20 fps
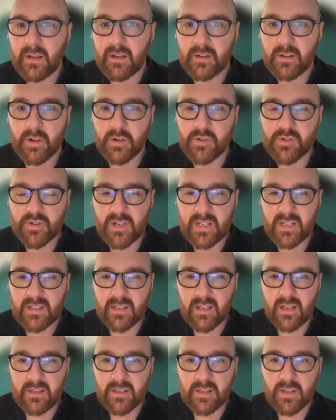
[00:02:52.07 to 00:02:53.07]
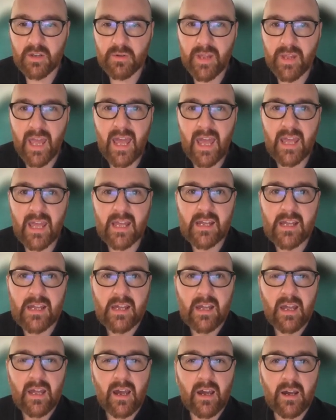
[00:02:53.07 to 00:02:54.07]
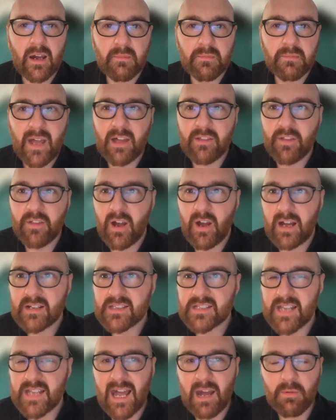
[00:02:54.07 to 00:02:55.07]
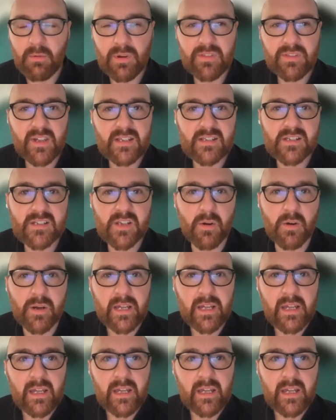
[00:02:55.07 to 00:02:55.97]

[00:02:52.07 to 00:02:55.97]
country in the UK that I thought I'd start with this. So